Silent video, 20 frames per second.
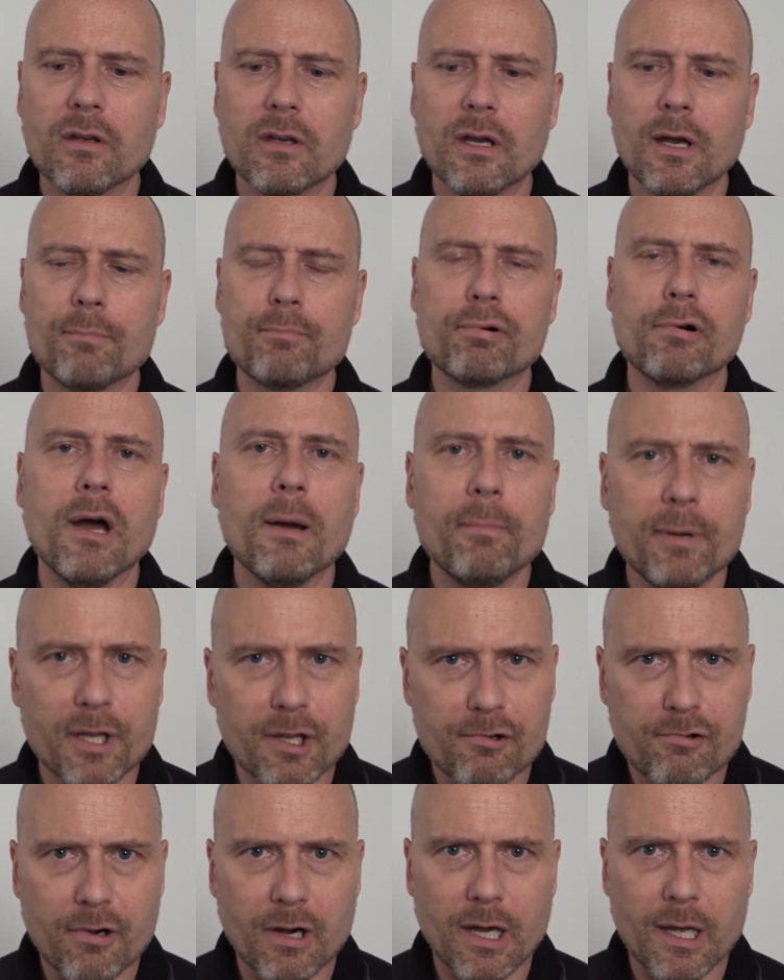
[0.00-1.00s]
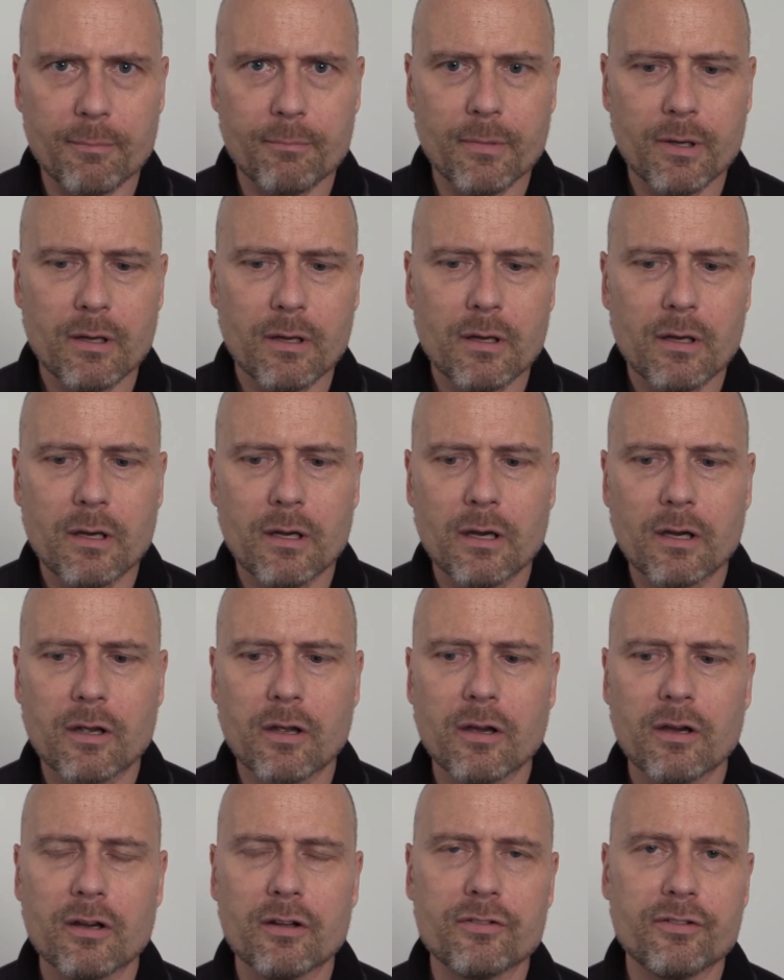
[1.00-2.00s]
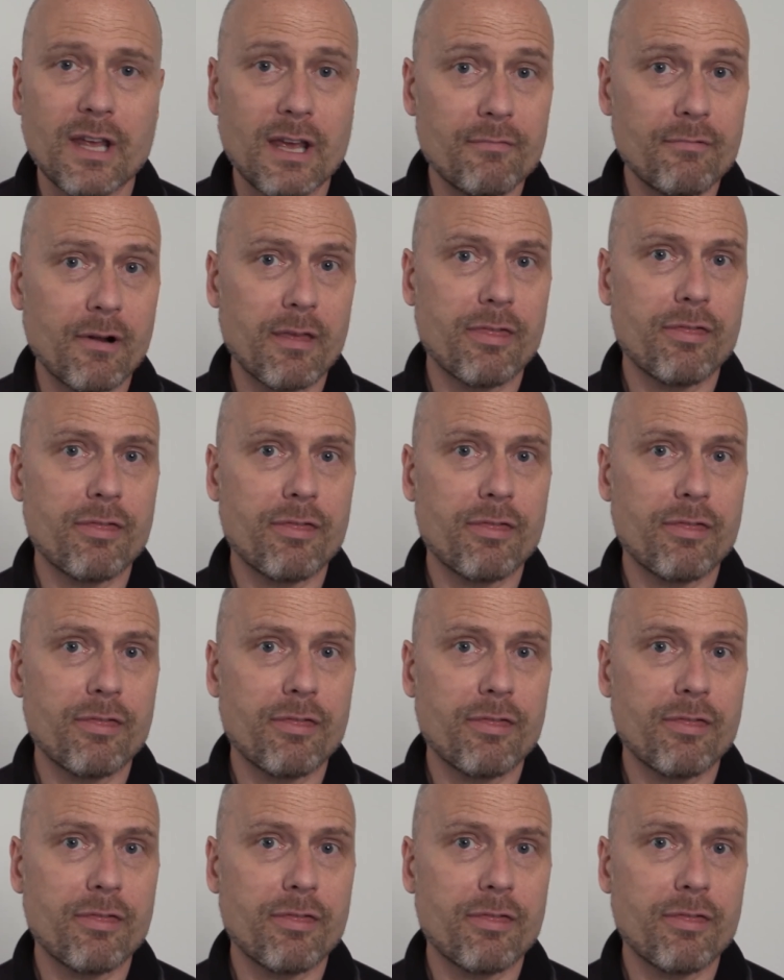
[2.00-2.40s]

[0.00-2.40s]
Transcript: A property crime occurs every